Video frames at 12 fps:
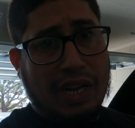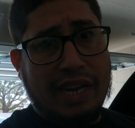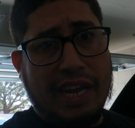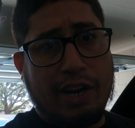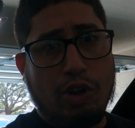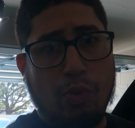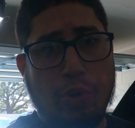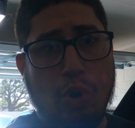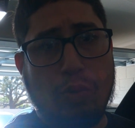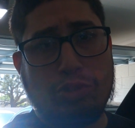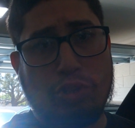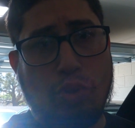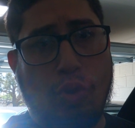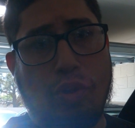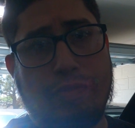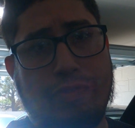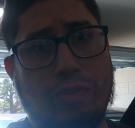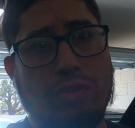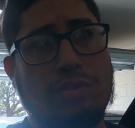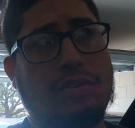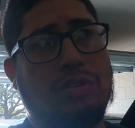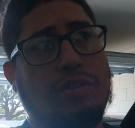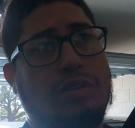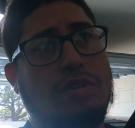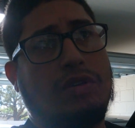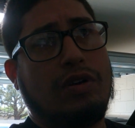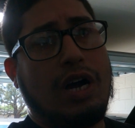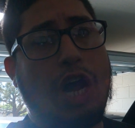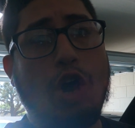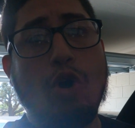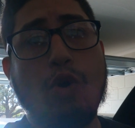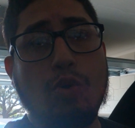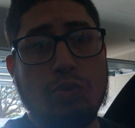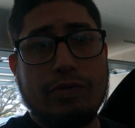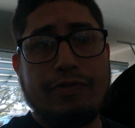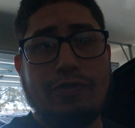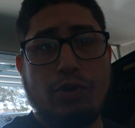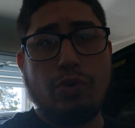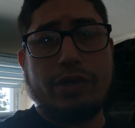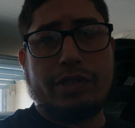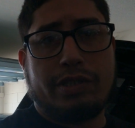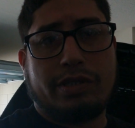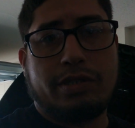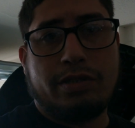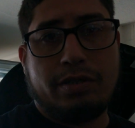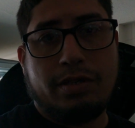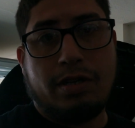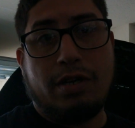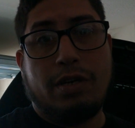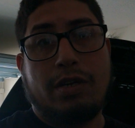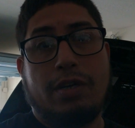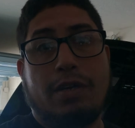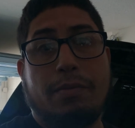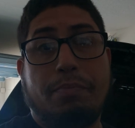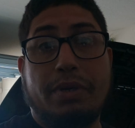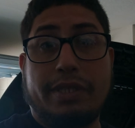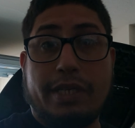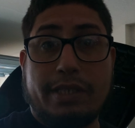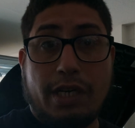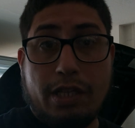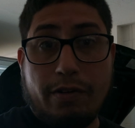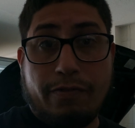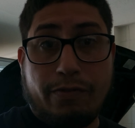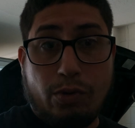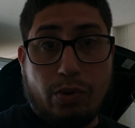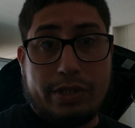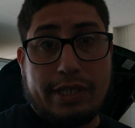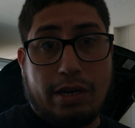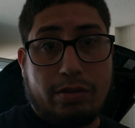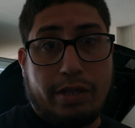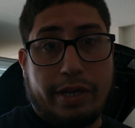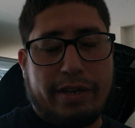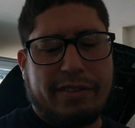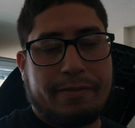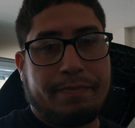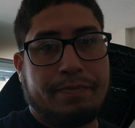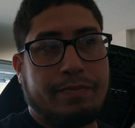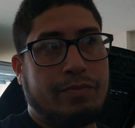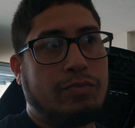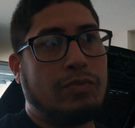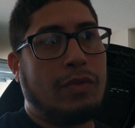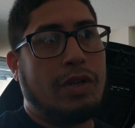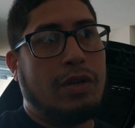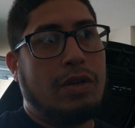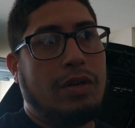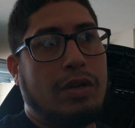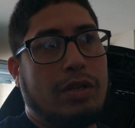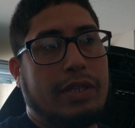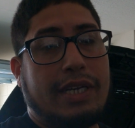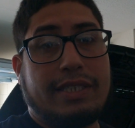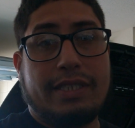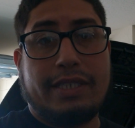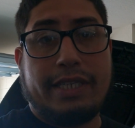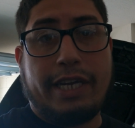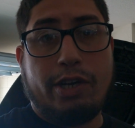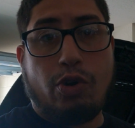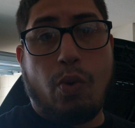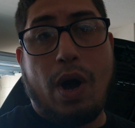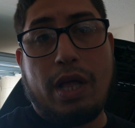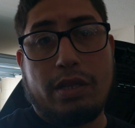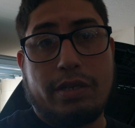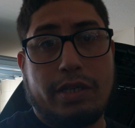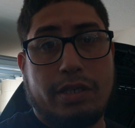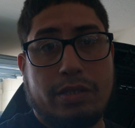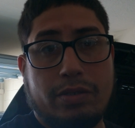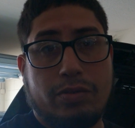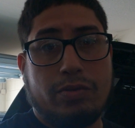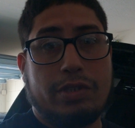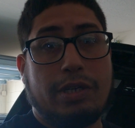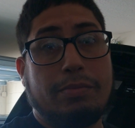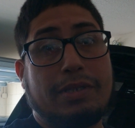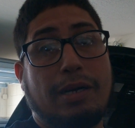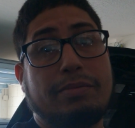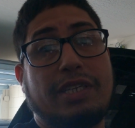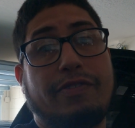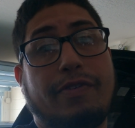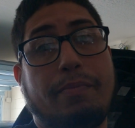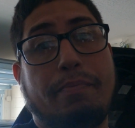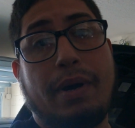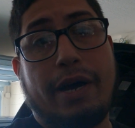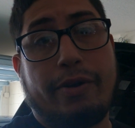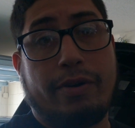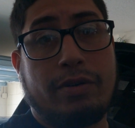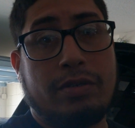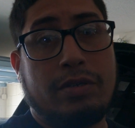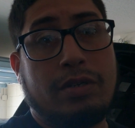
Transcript: and I know we're always gonna offer our own fluids, but there's other fluids out there that's the same quality, sometimes even better,